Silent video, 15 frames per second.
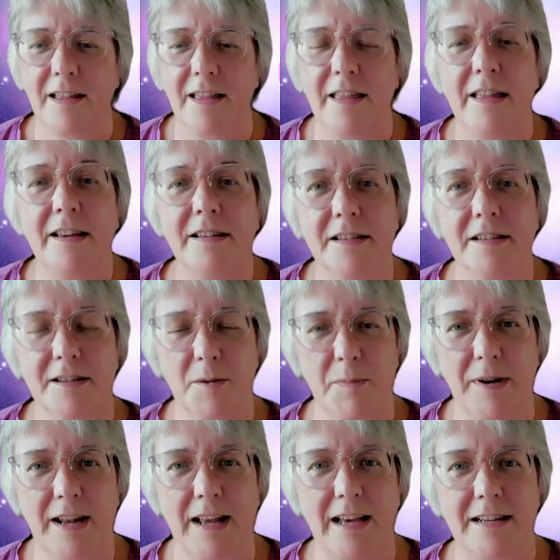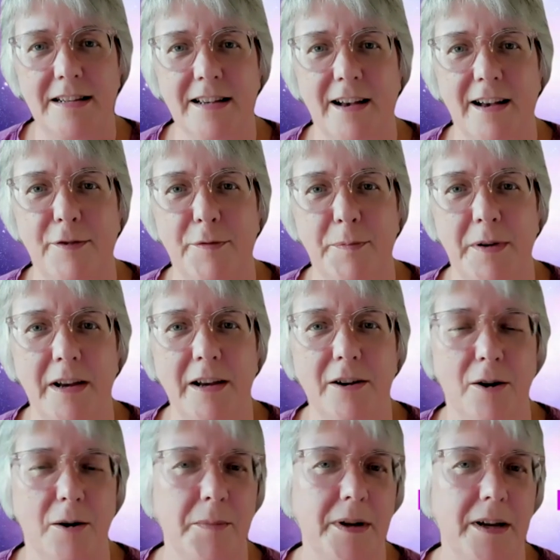This is a place I've been
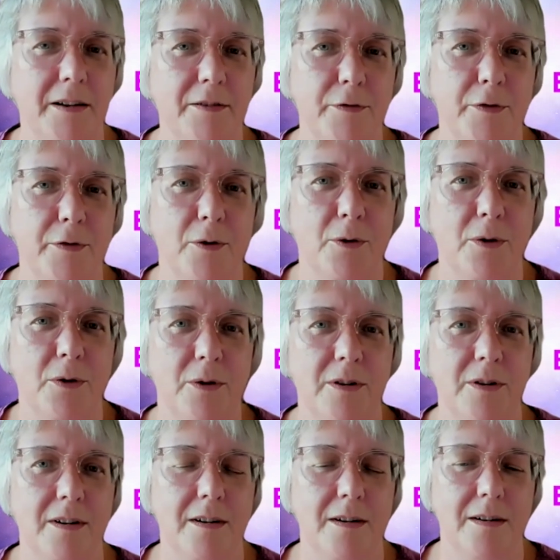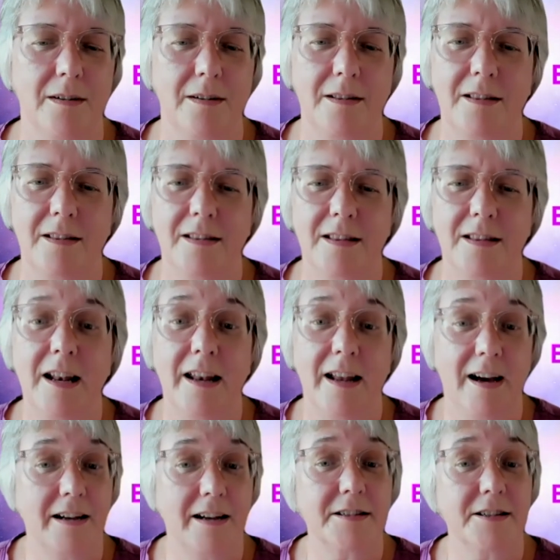coming for the
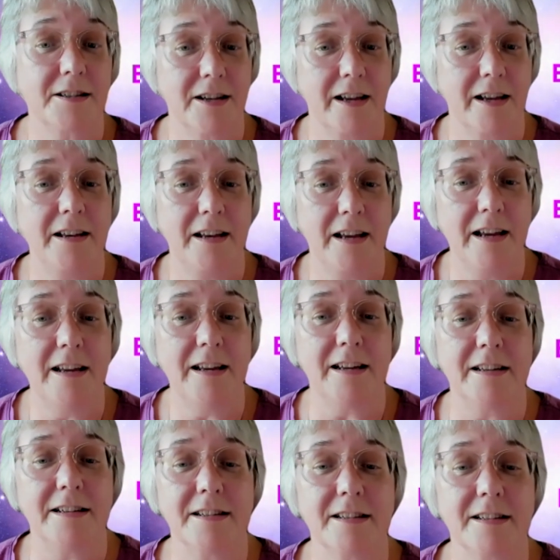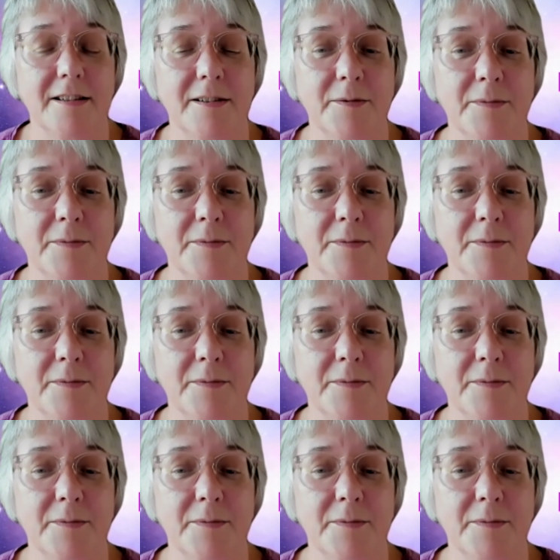last 10 years.